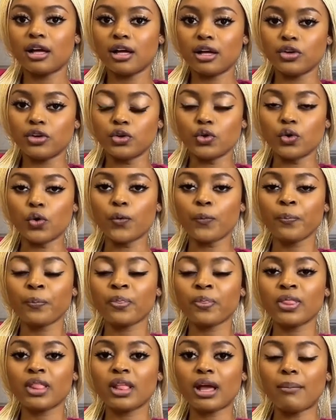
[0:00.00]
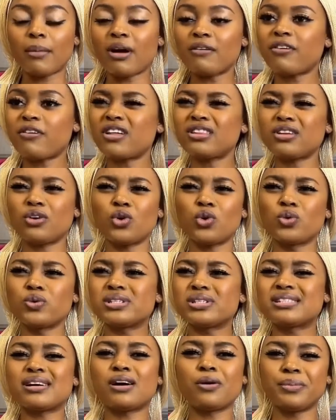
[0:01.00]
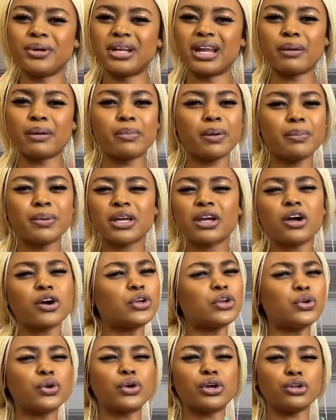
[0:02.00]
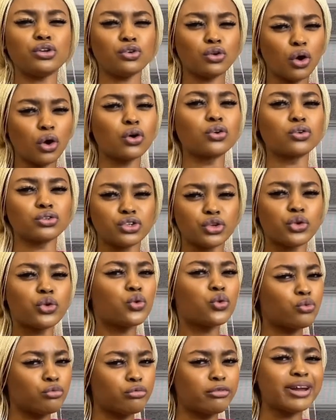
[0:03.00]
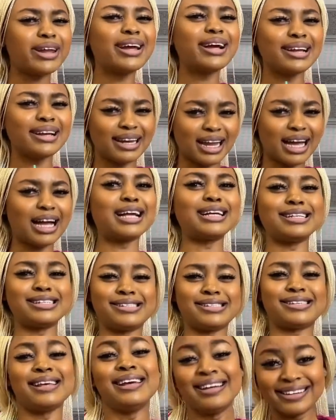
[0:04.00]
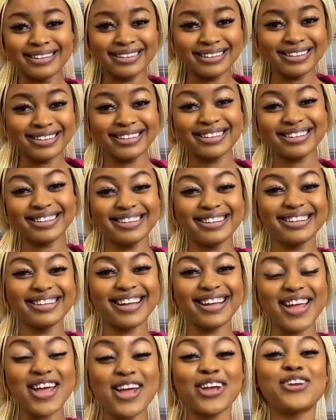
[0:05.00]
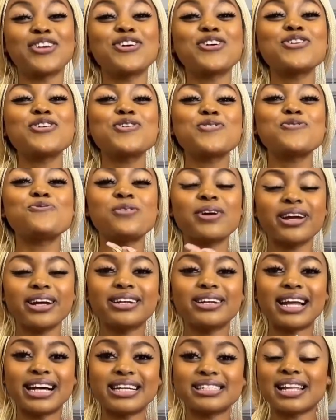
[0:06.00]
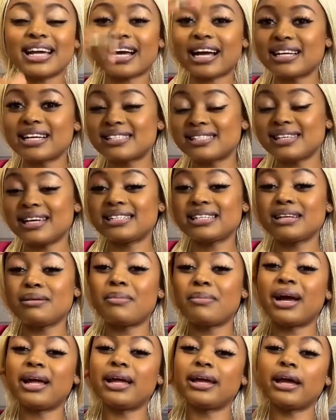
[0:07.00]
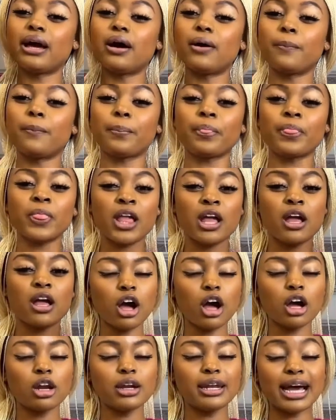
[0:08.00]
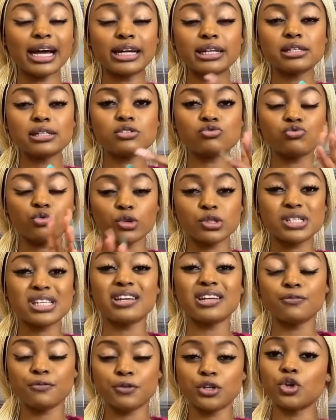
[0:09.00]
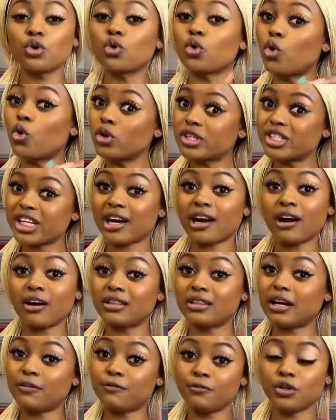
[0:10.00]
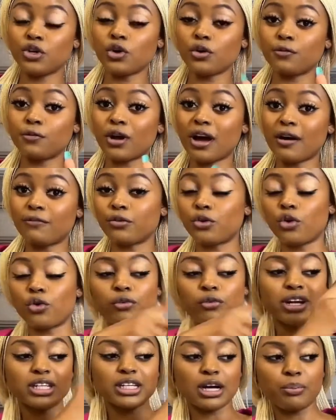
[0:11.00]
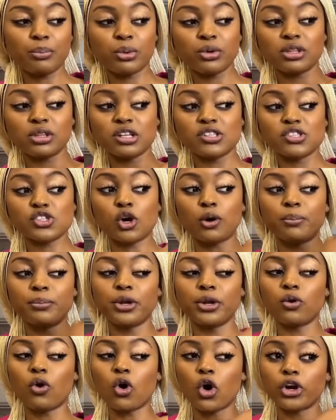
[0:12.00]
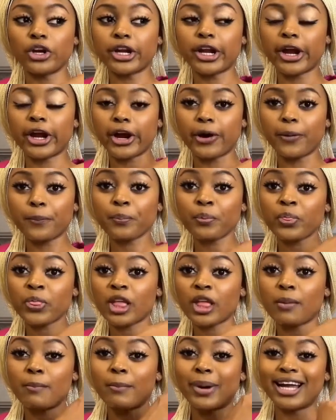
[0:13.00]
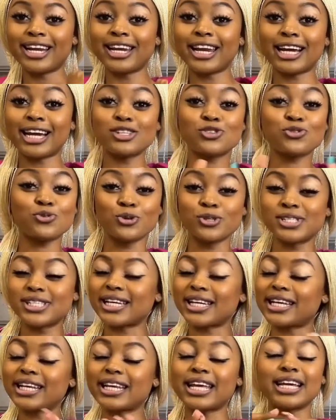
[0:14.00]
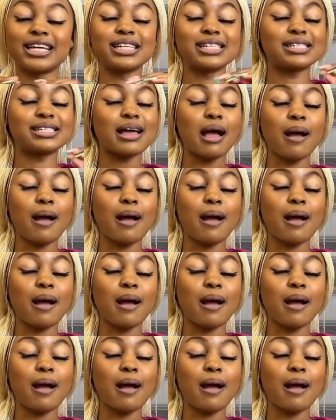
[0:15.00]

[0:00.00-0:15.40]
you know, my father always tell me, like, baby girl, you're young, do you realize do you realize, like I said in my 9th routine video, go check out that video if you haven't already. I'll put the thumbnail on here. My 9th routine is